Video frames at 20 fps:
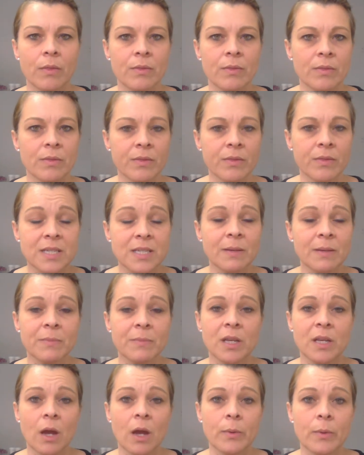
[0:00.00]
there's
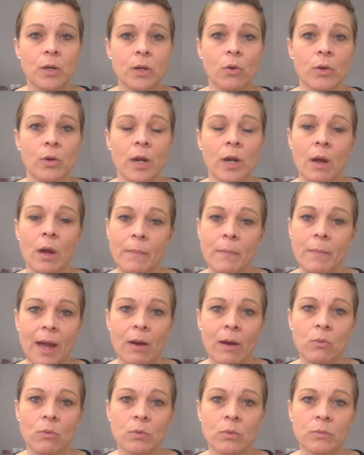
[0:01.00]
something going on and I'm
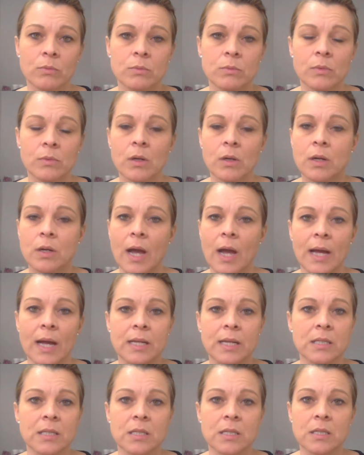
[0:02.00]
out
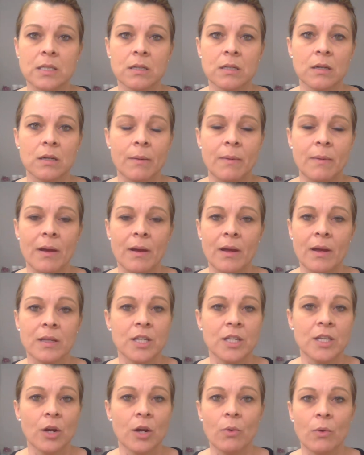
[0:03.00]
and I'm
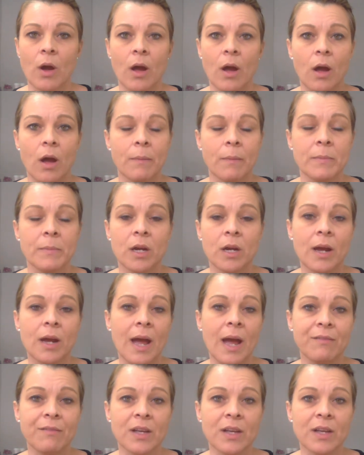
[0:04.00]
going to
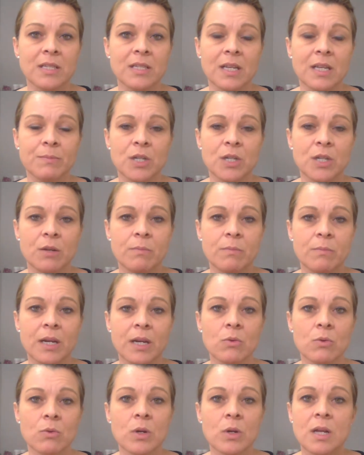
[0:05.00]
have that step 2
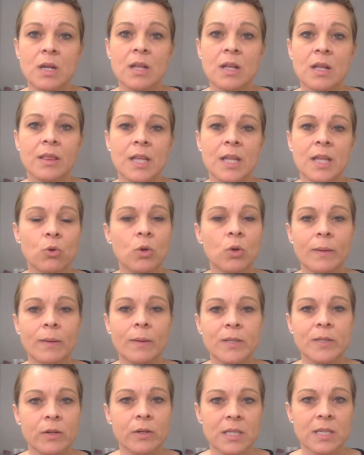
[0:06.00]
meal, then all
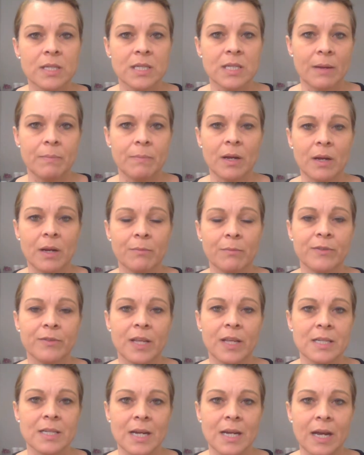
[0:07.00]
I'm doing is stepping up for
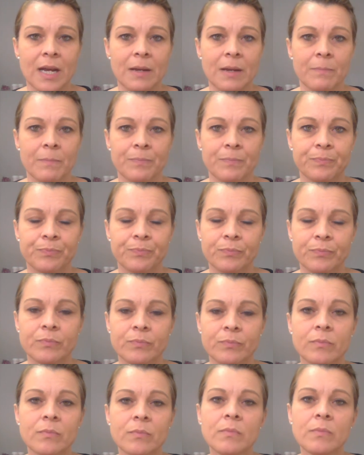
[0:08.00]
that day.
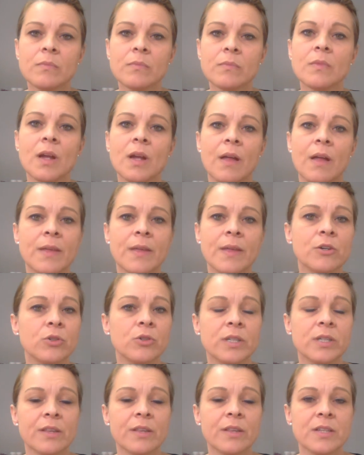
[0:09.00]
And then
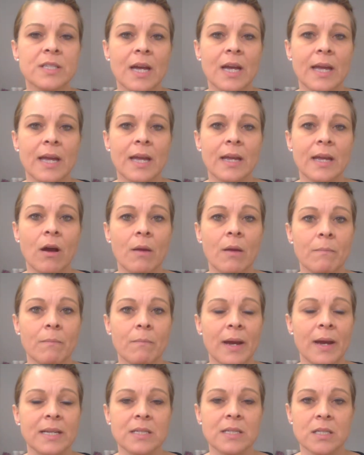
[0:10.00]
on another day, I
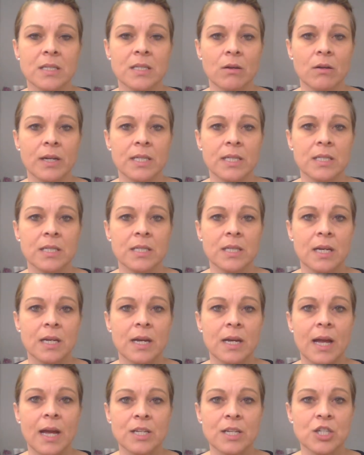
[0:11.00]
may decide that
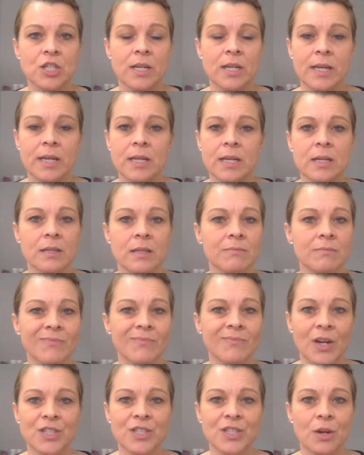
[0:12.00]
actually
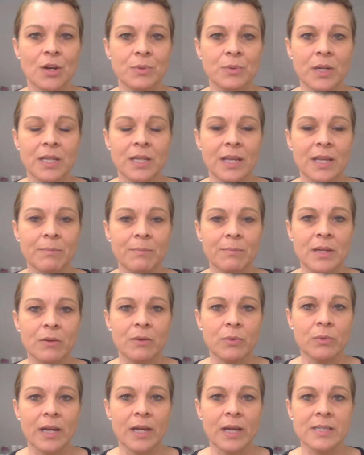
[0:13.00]
I don't need that
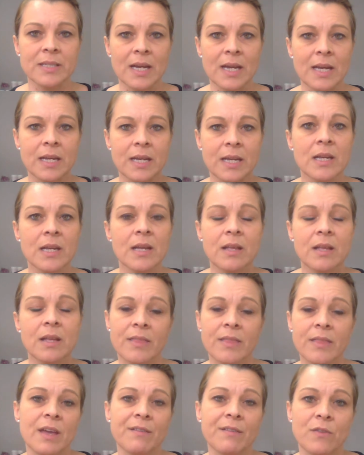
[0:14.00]
meal that day,
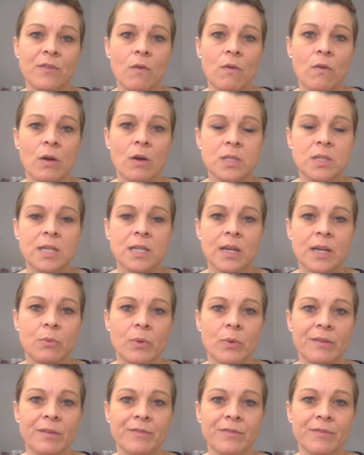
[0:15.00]
therefore I'll stick
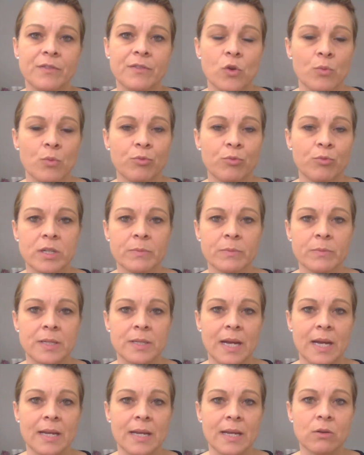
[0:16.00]
with 4 products per
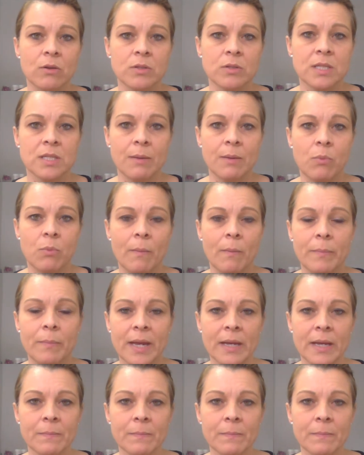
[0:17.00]
day on step 1B.